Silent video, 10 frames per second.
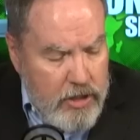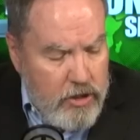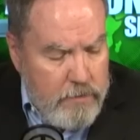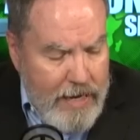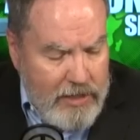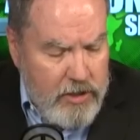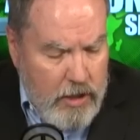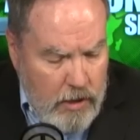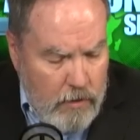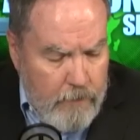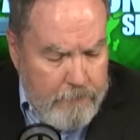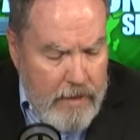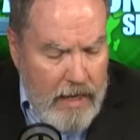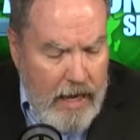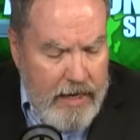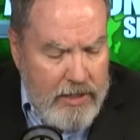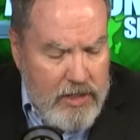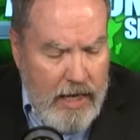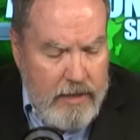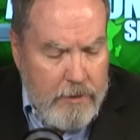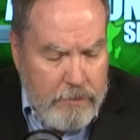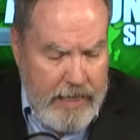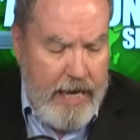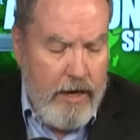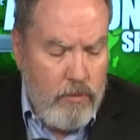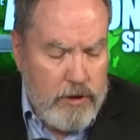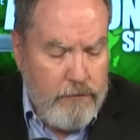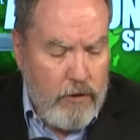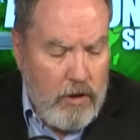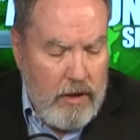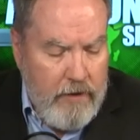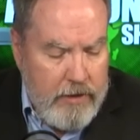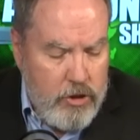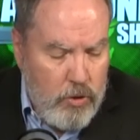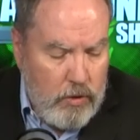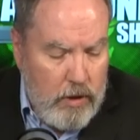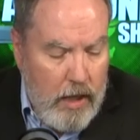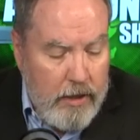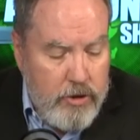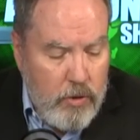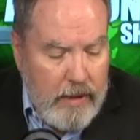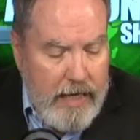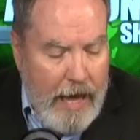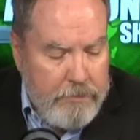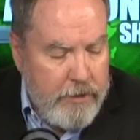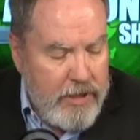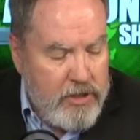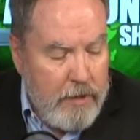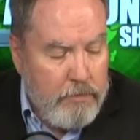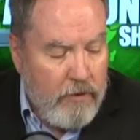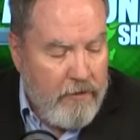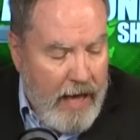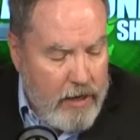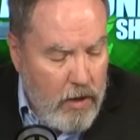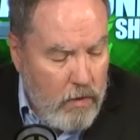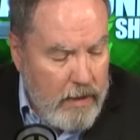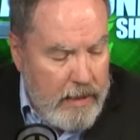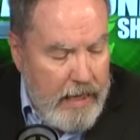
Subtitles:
New Mexico, And he said the plan was full of unduly optimistic bravado,